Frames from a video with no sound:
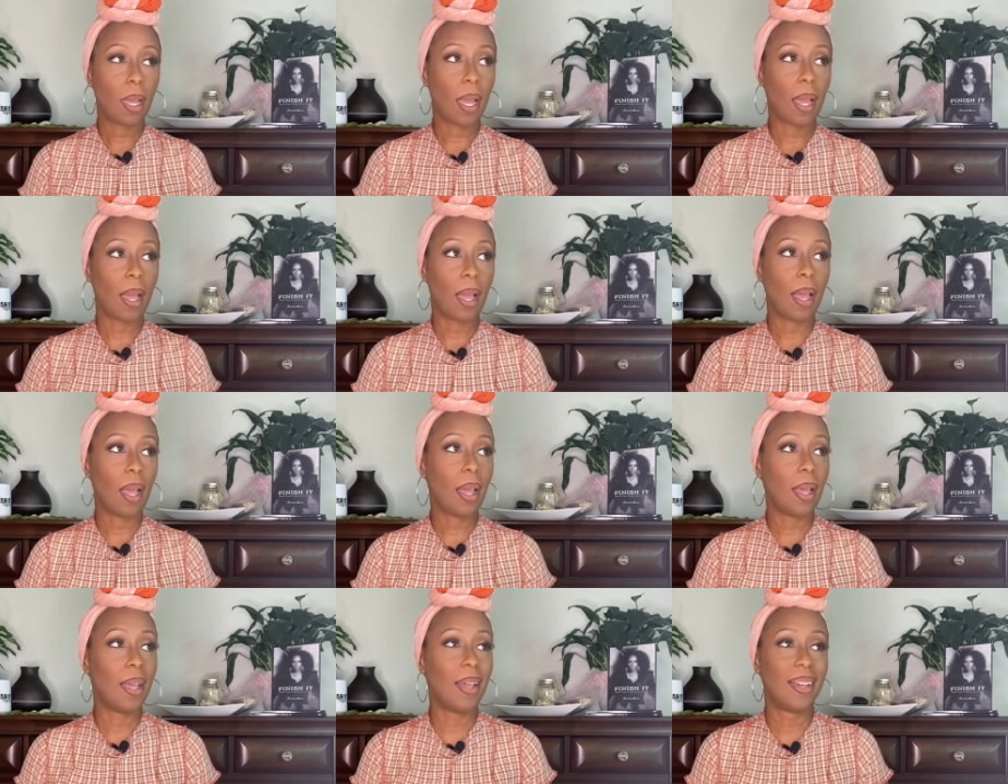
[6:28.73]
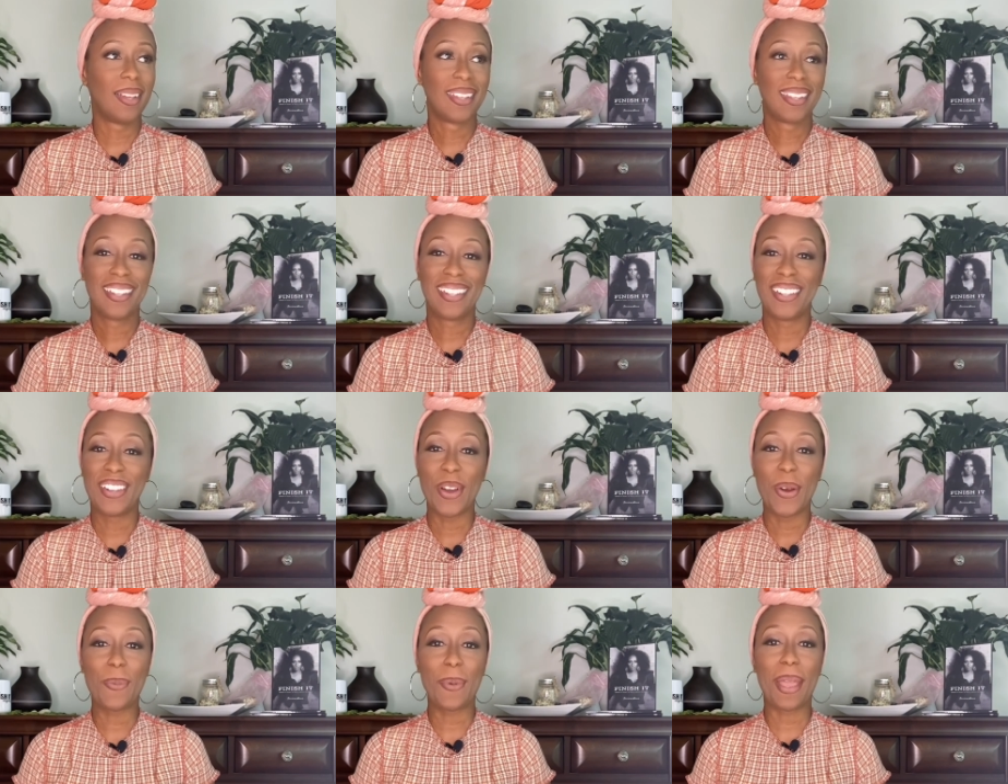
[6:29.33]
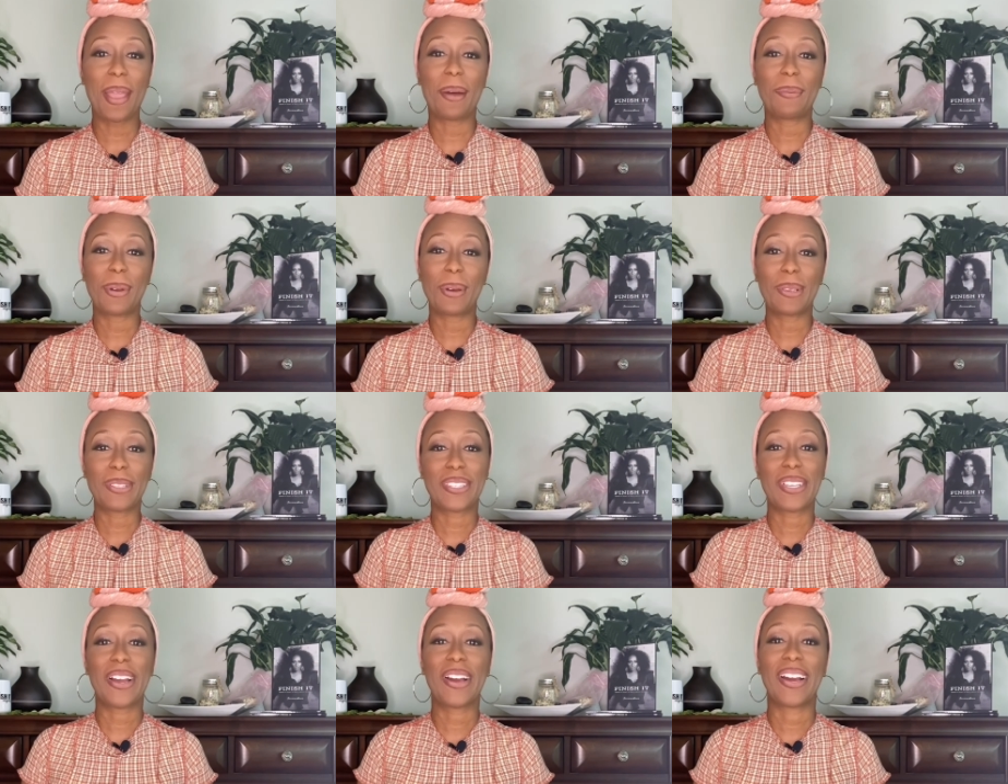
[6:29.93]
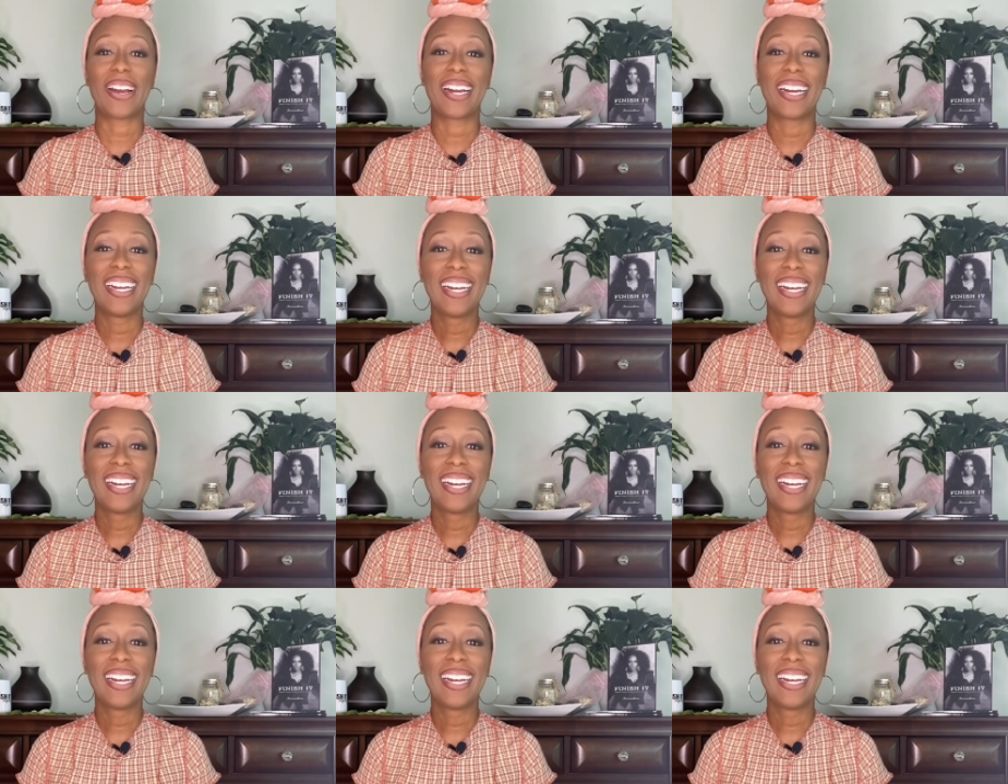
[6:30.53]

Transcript: uh, no ma'am, no sir.